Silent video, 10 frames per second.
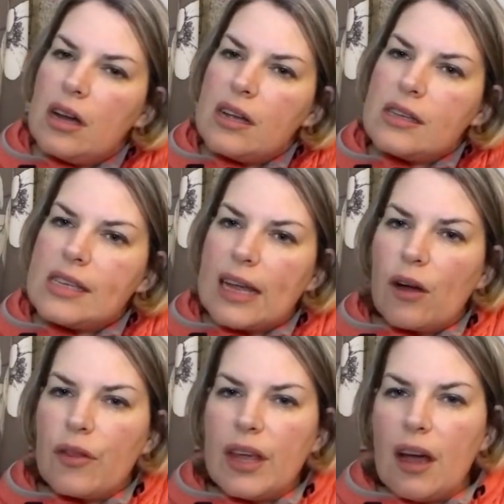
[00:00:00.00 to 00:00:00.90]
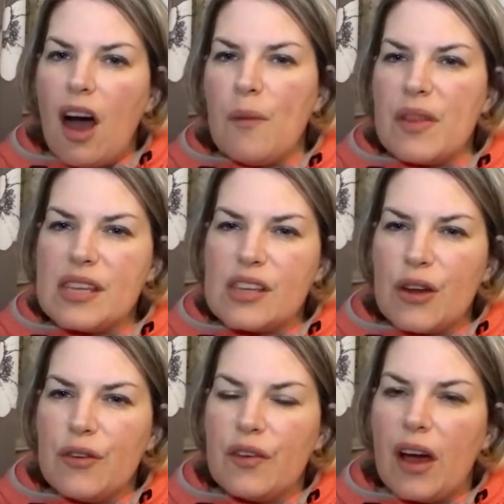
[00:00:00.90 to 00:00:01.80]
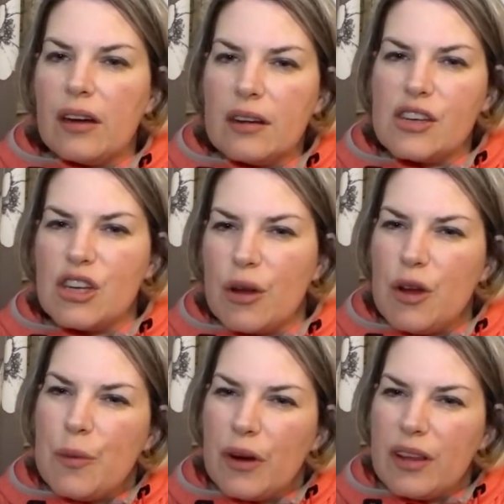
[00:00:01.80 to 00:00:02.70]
sitting on the arm of the sofa, because you know you put